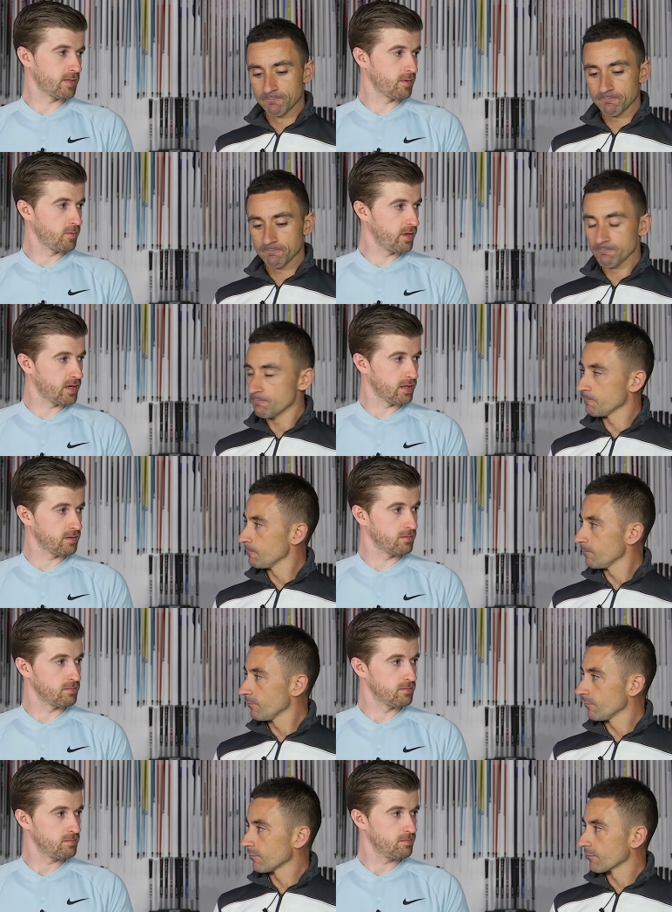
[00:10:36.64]
Speaker 1: so. something we
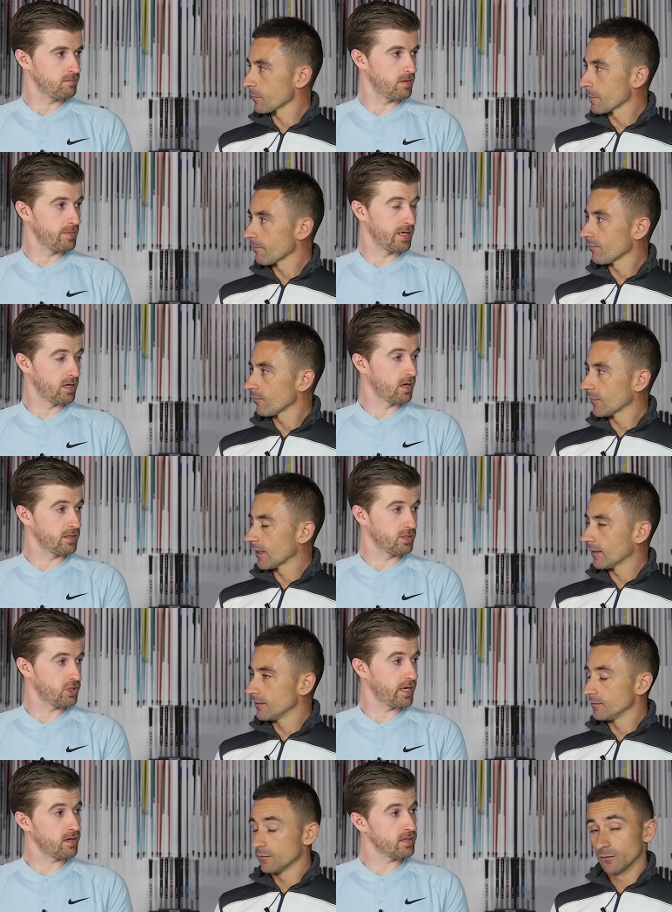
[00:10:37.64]
can maybe get on the
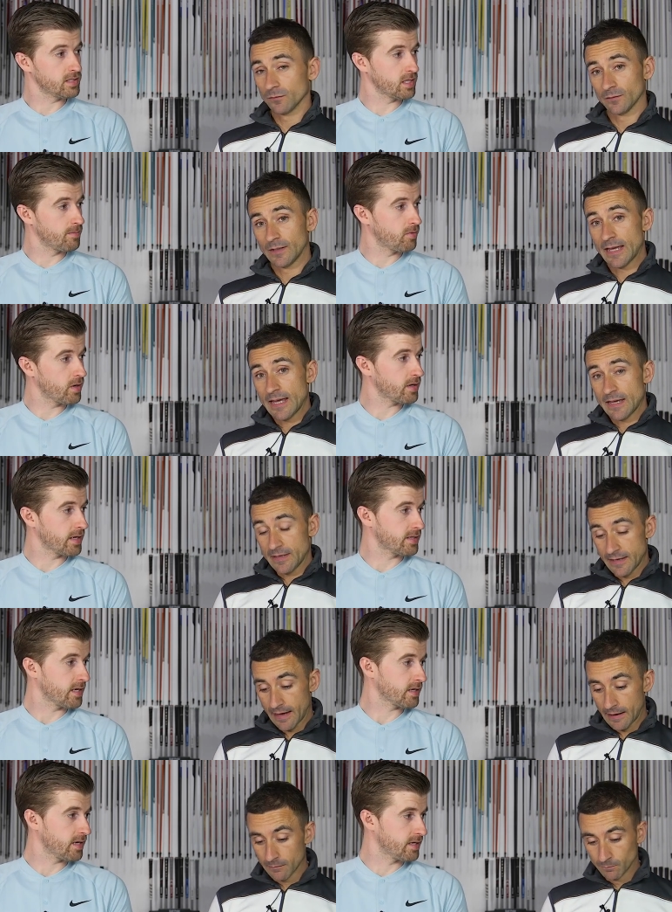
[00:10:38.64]
channel at some point, get
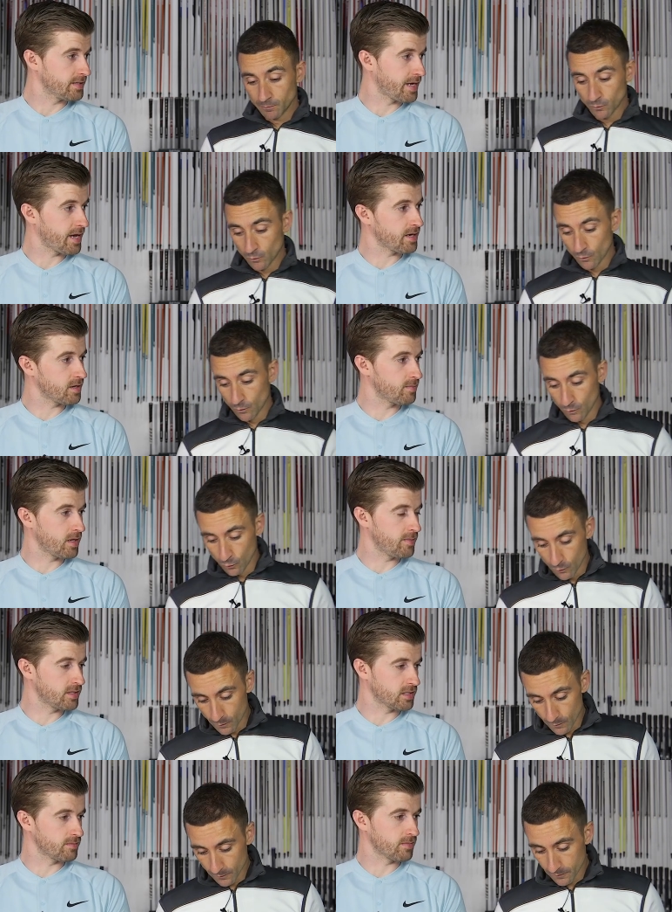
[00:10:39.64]
yeah. that kind of data,
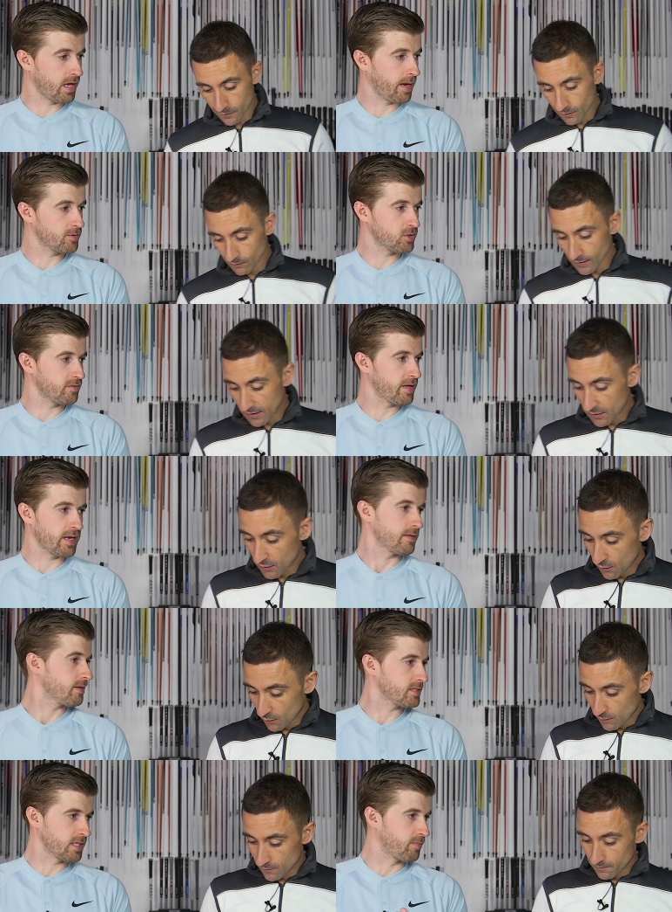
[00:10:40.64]
maybe some capture of that
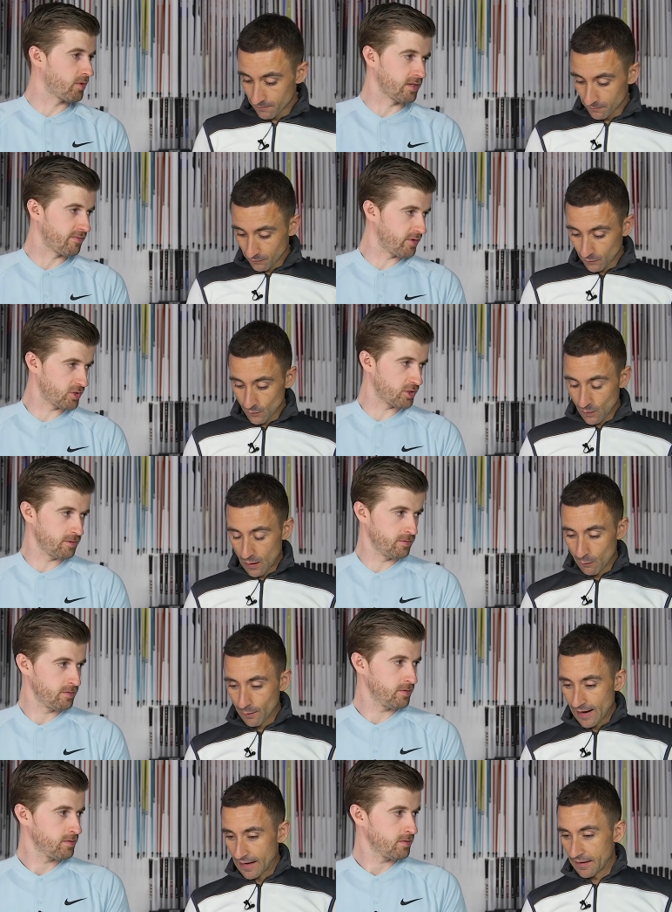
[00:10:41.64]
at, at, some point in the future.
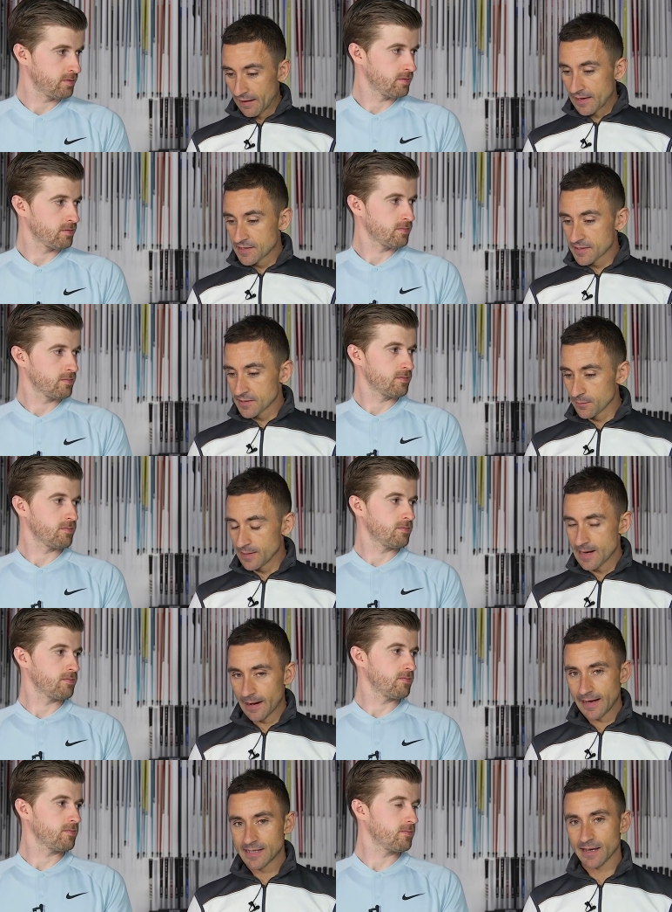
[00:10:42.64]
Well, we
Speaker 2: had a nice we had a
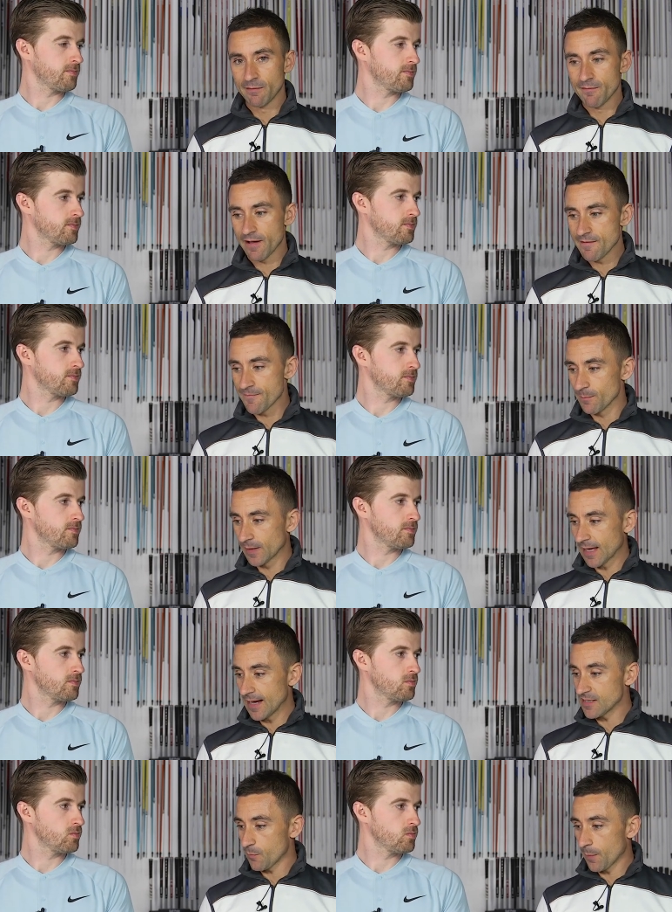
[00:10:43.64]
nice invite from the
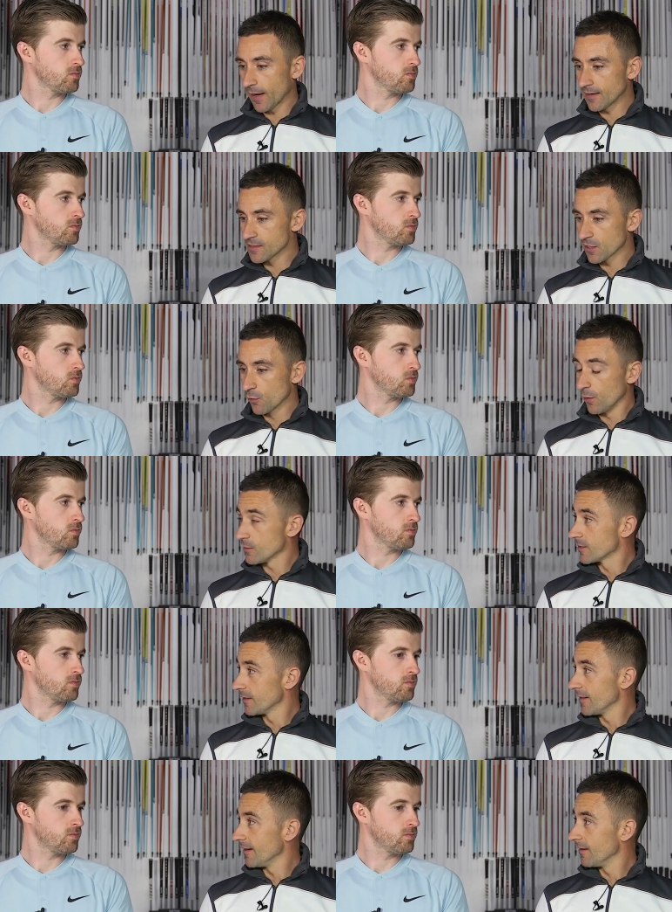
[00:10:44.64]
guys at Ping to go out
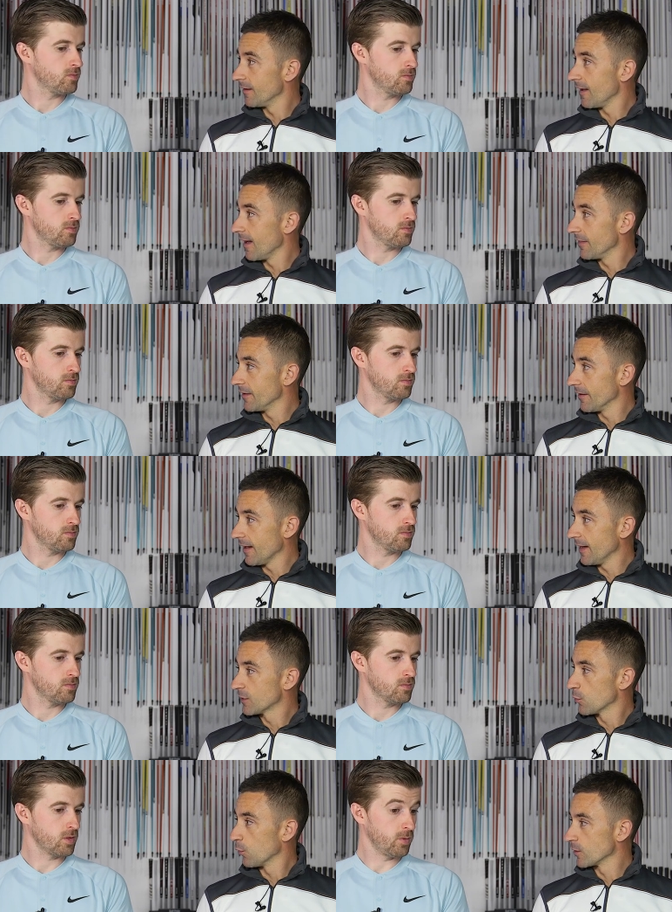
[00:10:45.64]
to their uh, their oh,
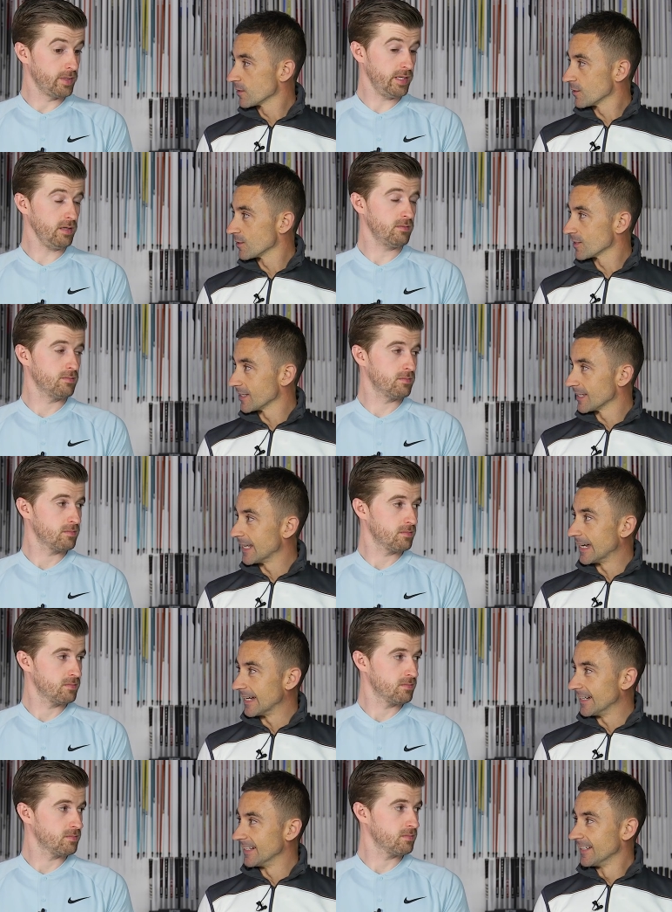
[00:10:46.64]
headquarters oh, and
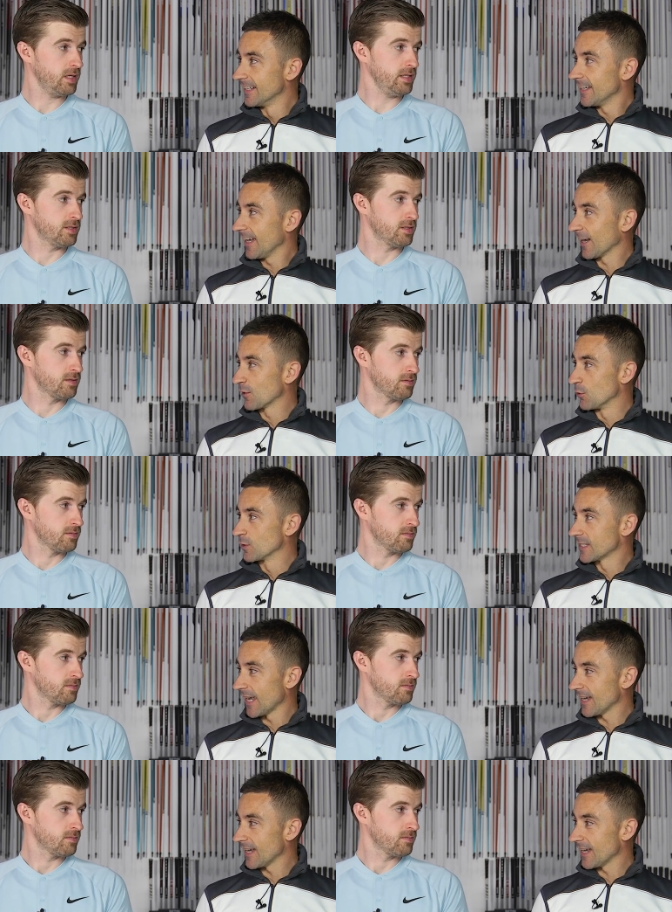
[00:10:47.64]
uh, nice. and go and